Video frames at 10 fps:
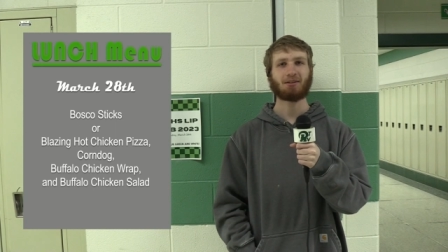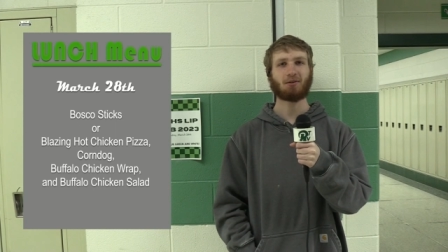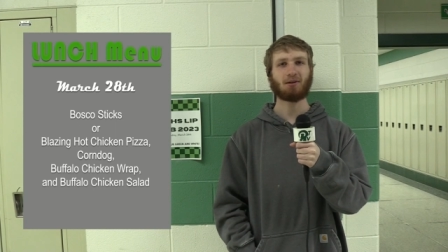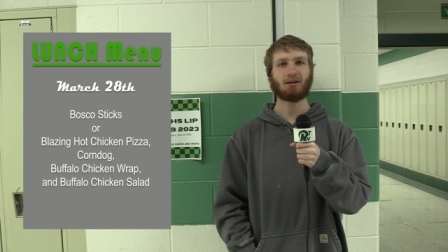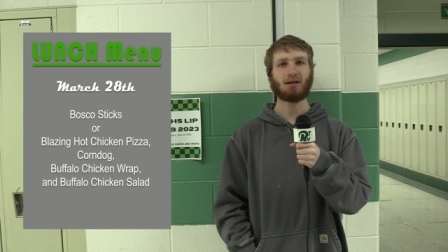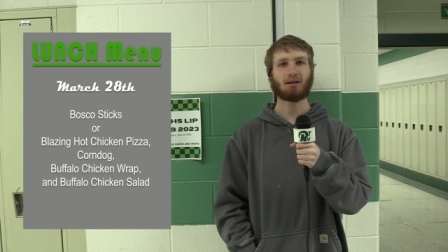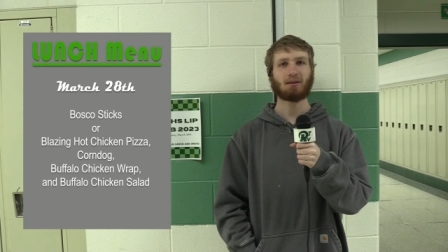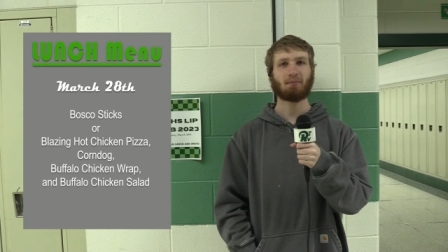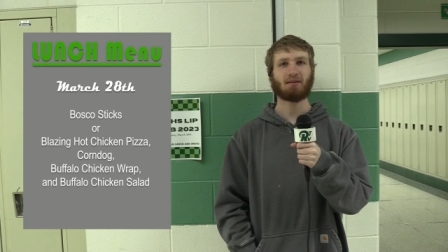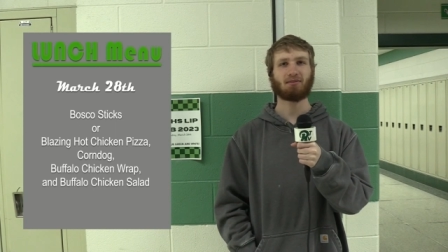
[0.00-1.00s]
corn
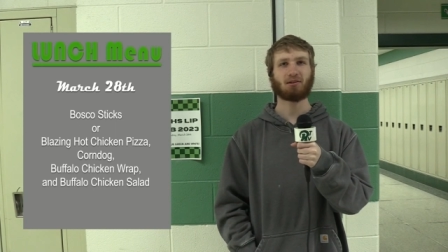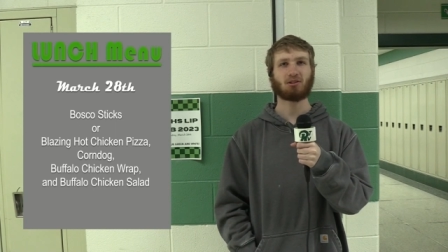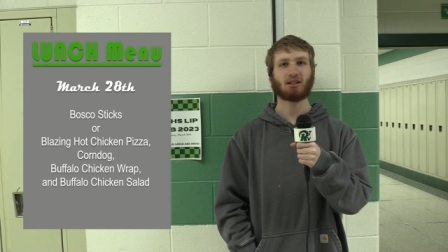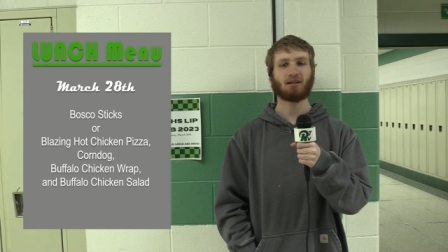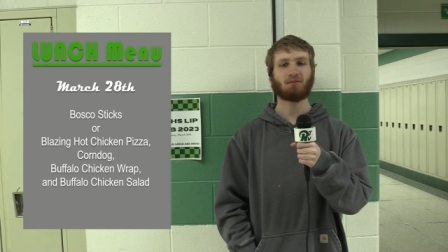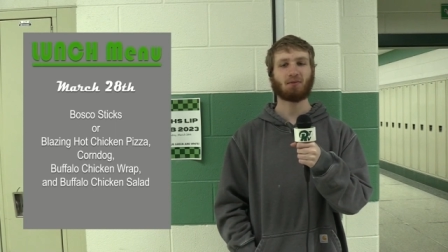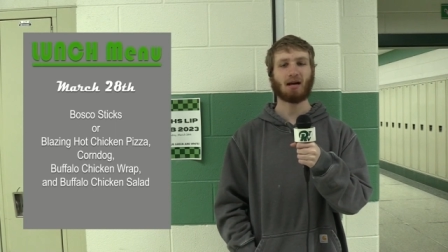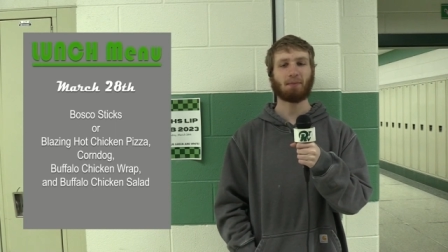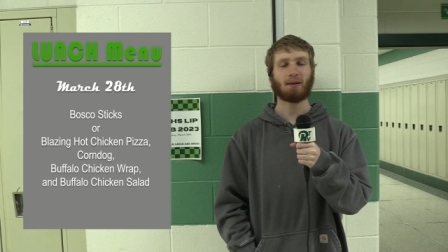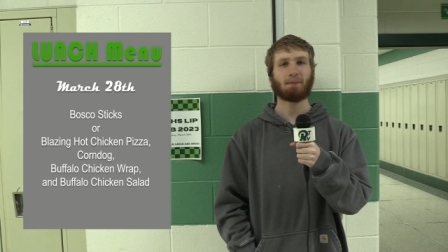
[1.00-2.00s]
dog, buffalo chicken
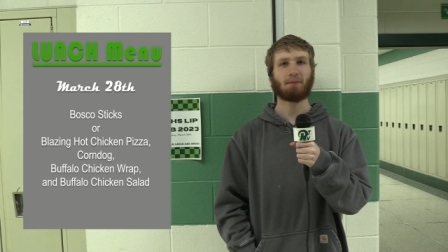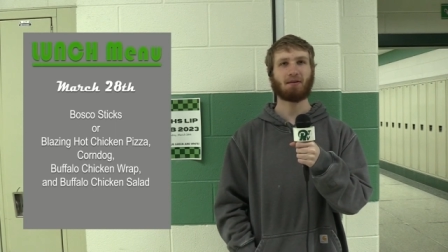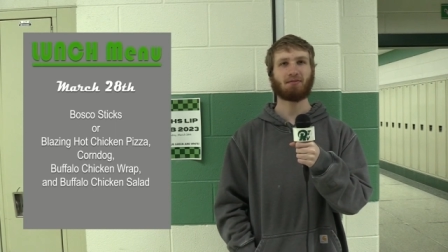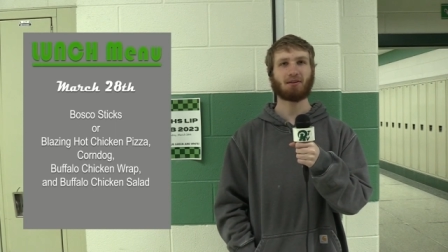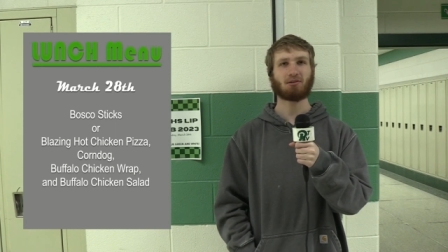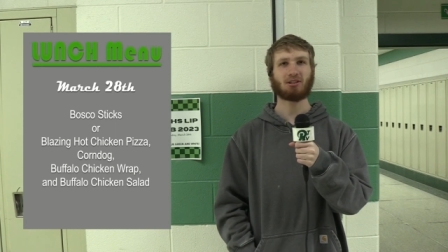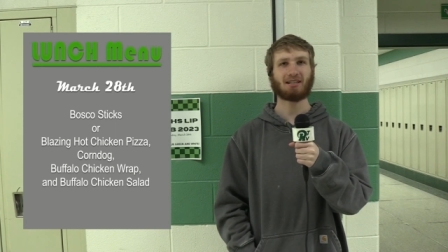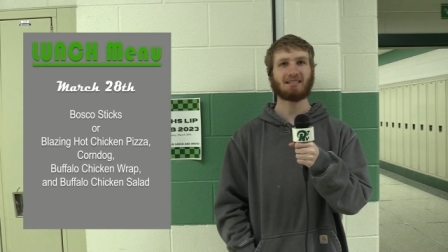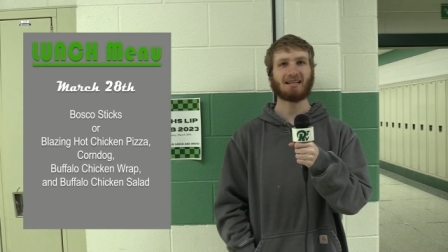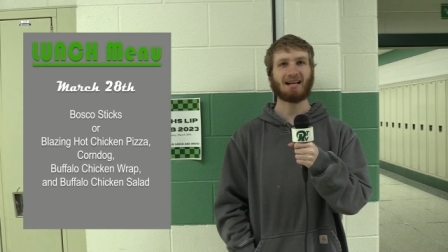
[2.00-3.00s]
wrap, and buffalo
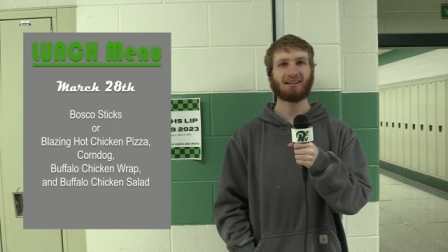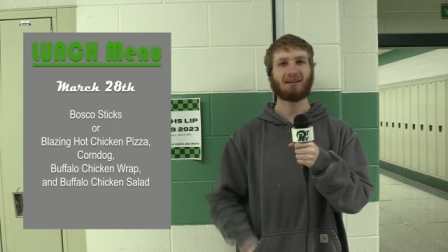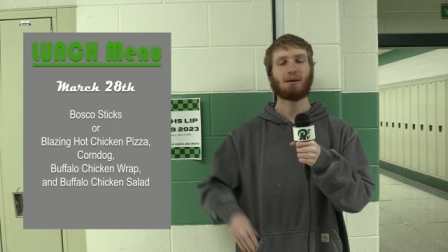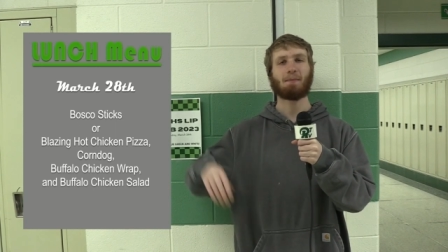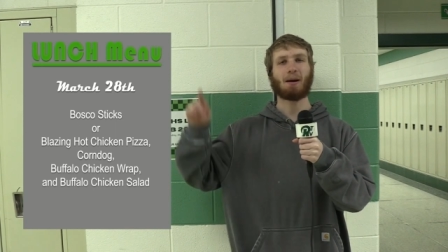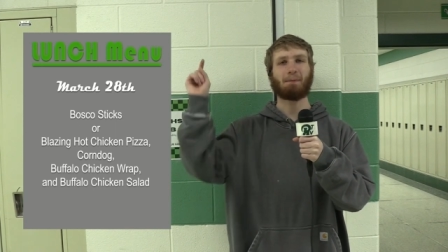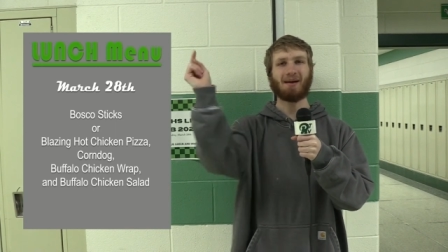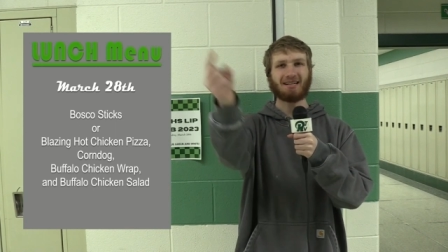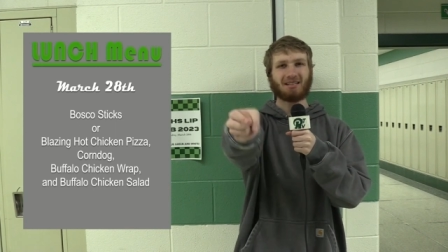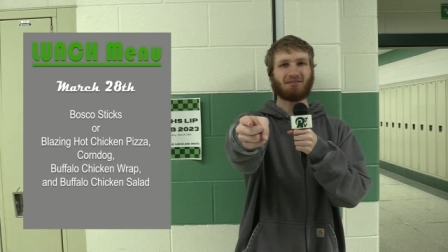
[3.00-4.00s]
chicken salad. Now
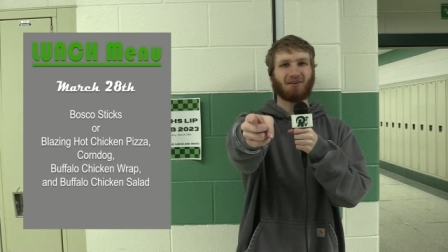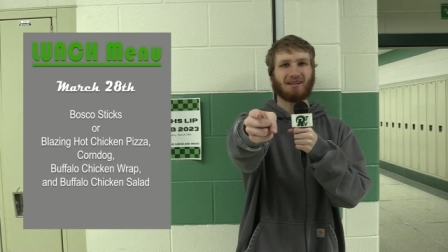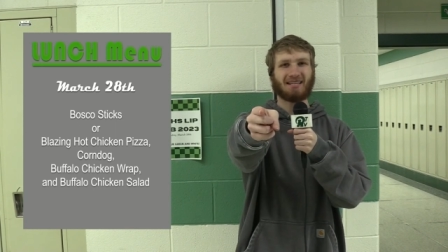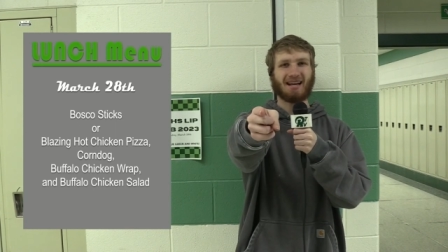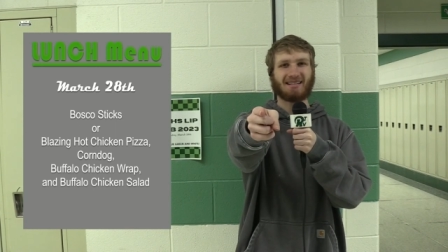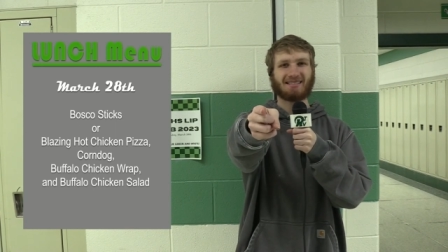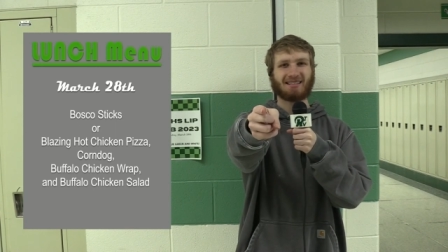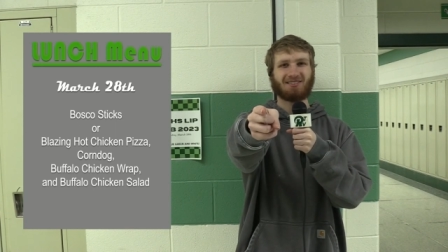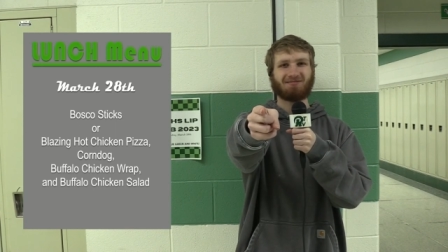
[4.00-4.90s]
back to the front desk.